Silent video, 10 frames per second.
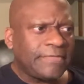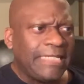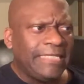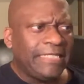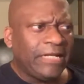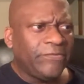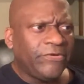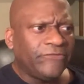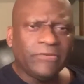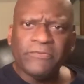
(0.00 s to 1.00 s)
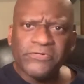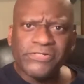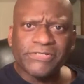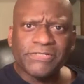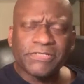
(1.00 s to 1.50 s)
And then I went over to
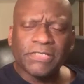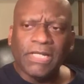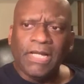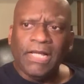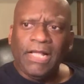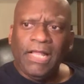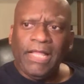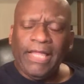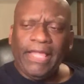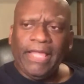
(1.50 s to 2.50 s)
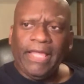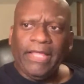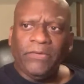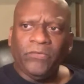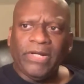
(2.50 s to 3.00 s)
Merchants,
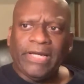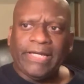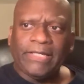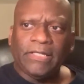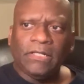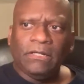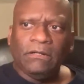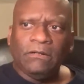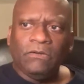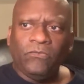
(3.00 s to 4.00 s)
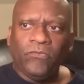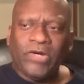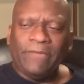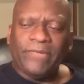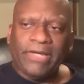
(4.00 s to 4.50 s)
and when I
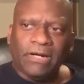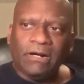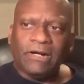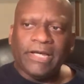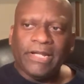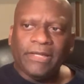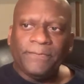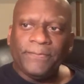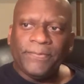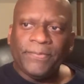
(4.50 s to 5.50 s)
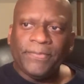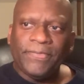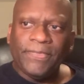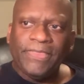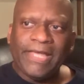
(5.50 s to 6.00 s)
got in my car, I had a
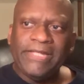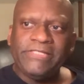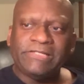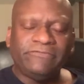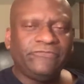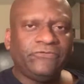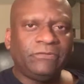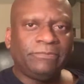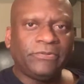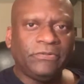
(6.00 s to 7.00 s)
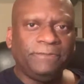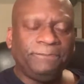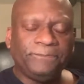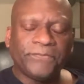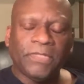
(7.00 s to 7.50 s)
97 Ford Probe,
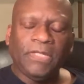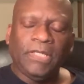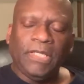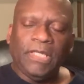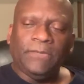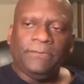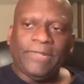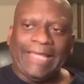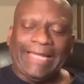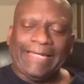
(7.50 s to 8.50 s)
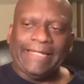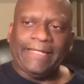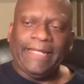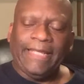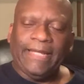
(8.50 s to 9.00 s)
black
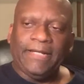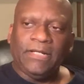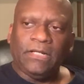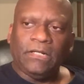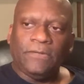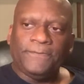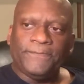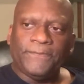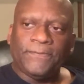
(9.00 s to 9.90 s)
and um,